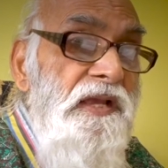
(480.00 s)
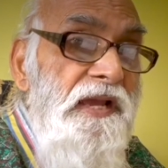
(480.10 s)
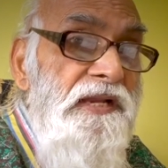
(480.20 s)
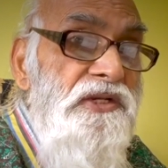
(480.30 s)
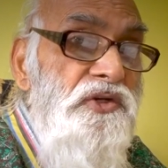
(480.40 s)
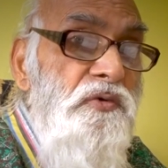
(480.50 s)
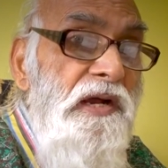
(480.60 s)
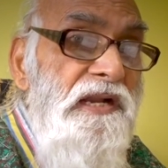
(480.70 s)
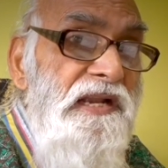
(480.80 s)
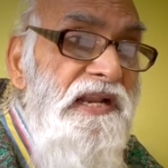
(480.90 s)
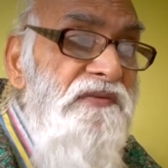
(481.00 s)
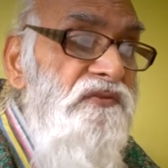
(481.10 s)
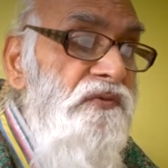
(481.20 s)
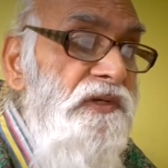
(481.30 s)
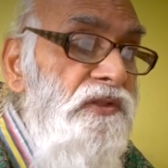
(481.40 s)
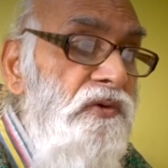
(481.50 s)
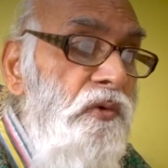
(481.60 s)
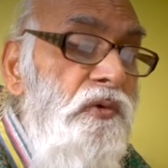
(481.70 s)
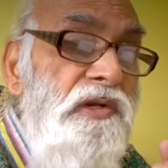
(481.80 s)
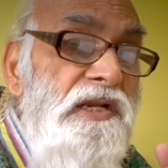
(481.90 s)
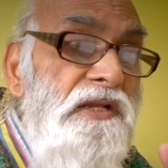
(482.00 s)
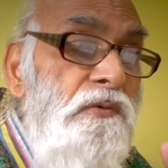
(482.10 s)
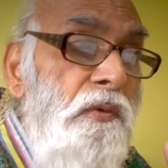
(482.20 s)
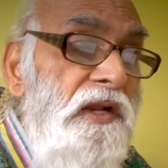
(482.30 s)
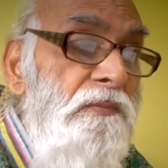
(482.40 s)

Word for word: and you are left with only one